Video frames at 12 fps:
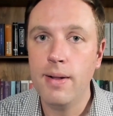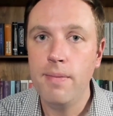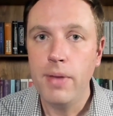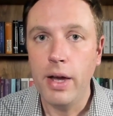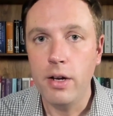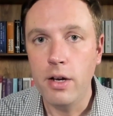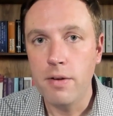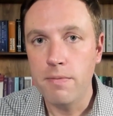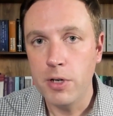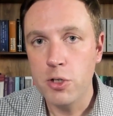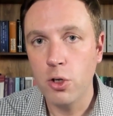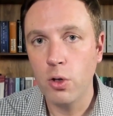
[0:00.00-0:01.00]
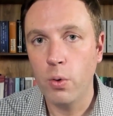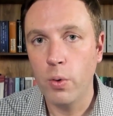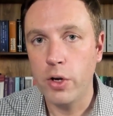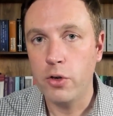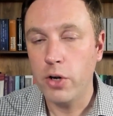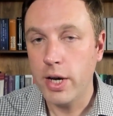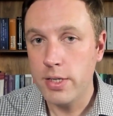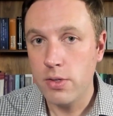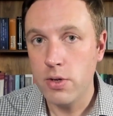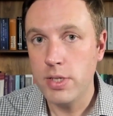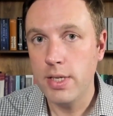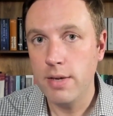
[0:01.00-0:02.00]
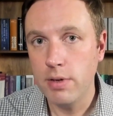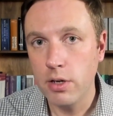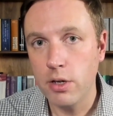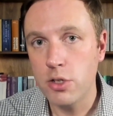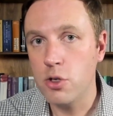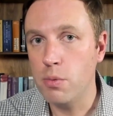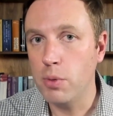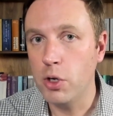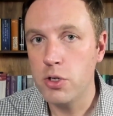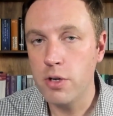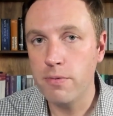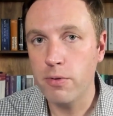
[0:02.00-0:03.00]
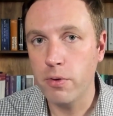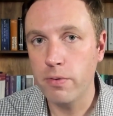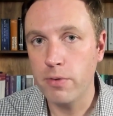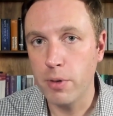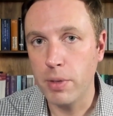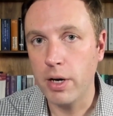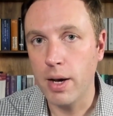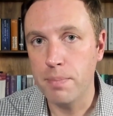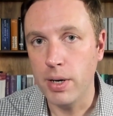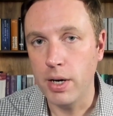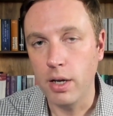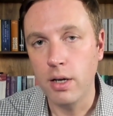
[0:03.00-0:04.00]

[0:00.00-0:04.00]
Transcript: an individual or a trust receiving a distribution from a company.